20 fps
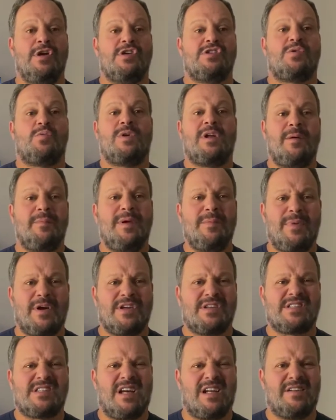So what I mean by
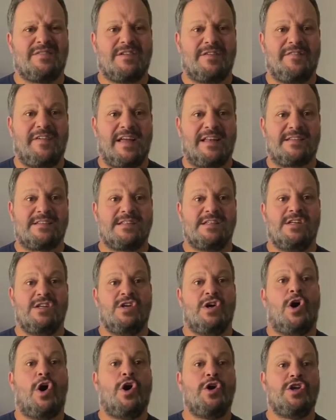your style of defense,
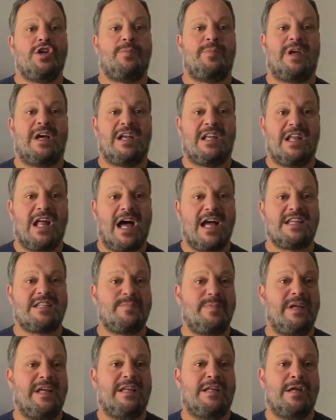are you be a line
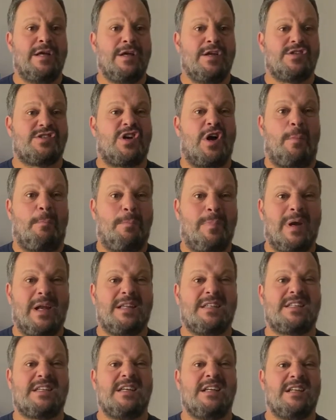speed, so
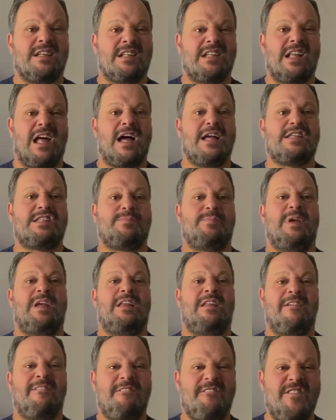blitz, line
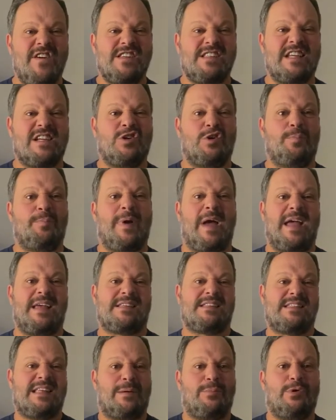speed, physical
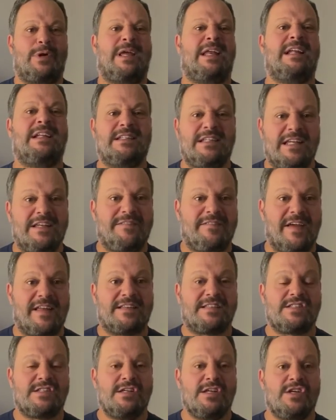based, double hitting
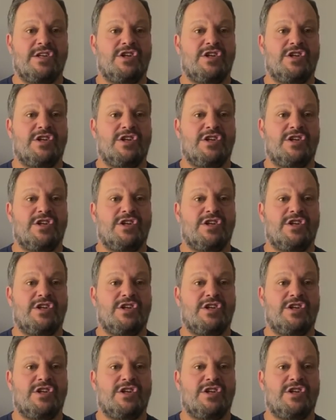defense?